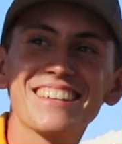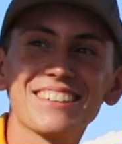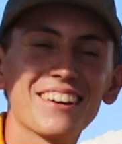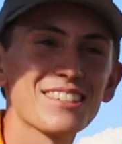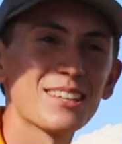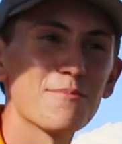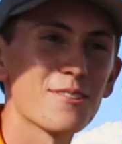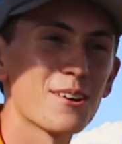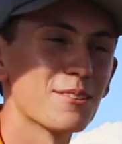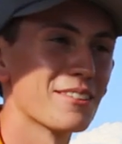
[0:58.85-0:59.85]
so I
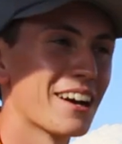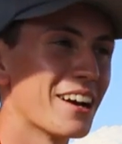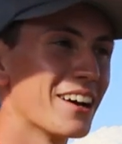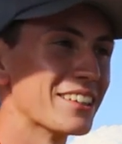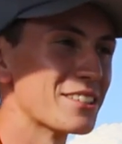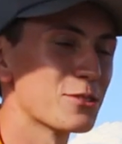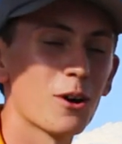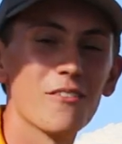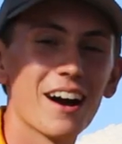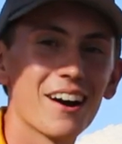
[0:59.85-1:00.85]
slept for, I don't know, at least
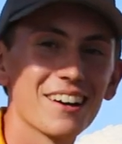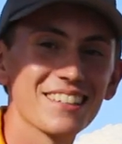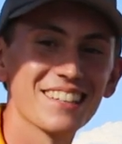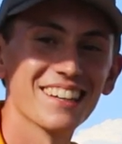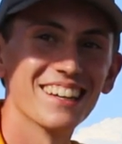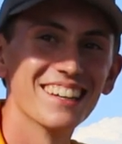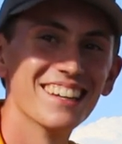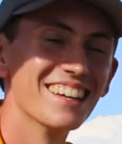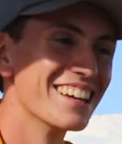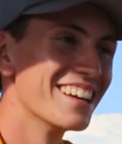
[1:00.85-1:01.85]
12 hours.
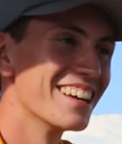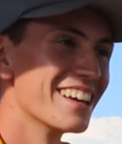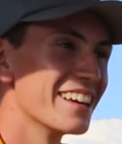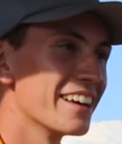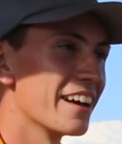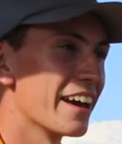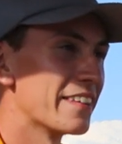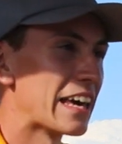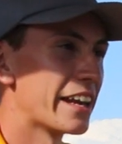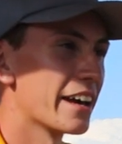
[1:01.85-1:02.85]

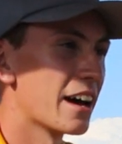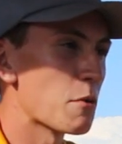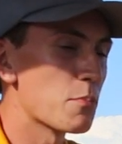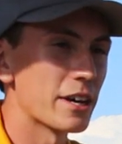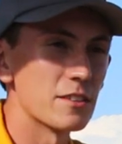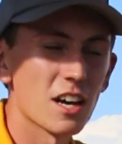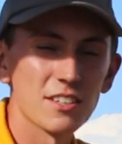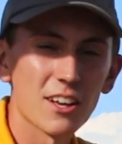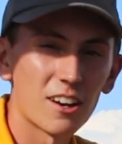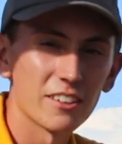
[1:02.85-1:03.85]
And then we played
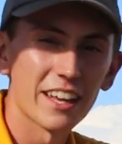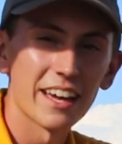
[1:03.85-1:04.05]
Dundonald